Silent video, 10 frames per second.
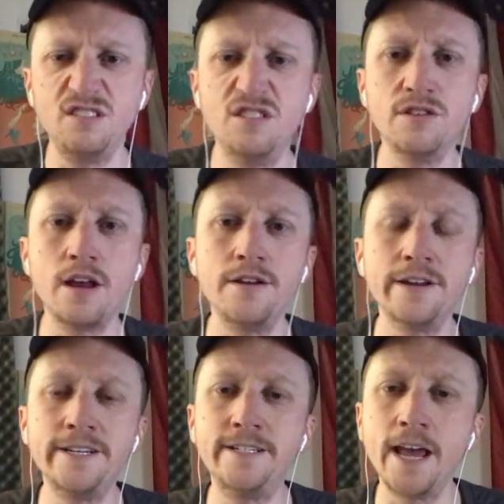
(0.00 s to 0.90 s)
you're not here
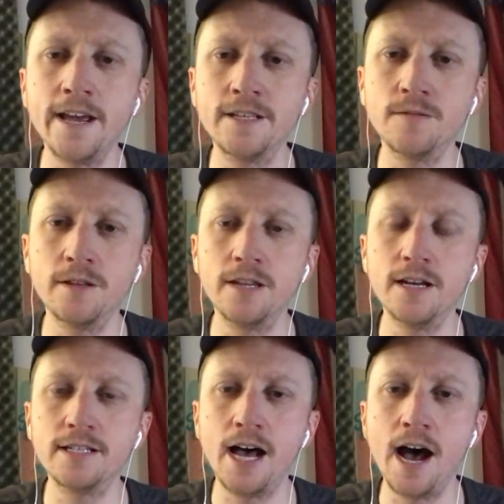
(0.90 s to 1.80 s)
to dance with
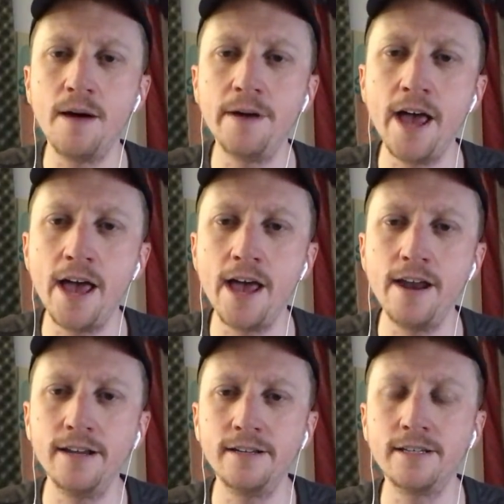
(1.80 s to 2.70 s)
us. I'm
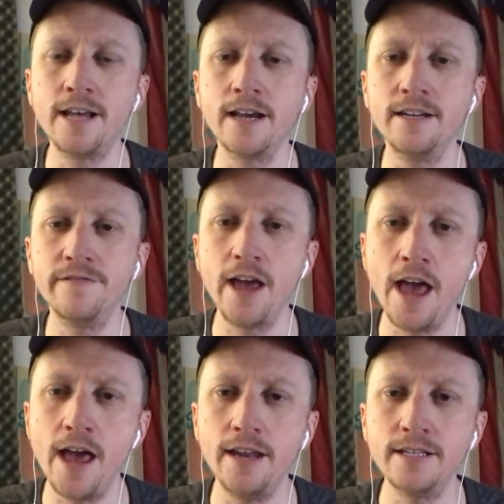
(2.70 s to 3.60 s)
Ed. Detective
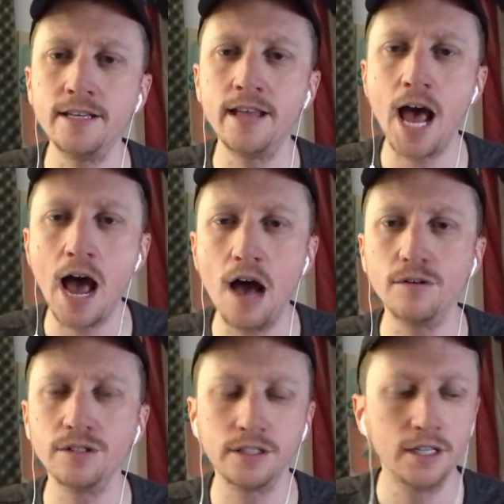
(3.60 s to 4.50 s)
Ed is in the
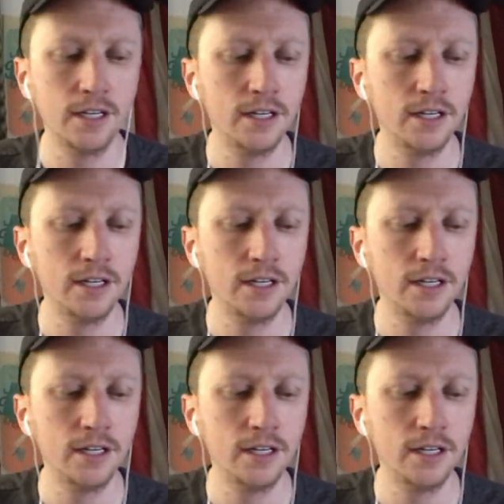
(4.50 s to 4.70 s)
house.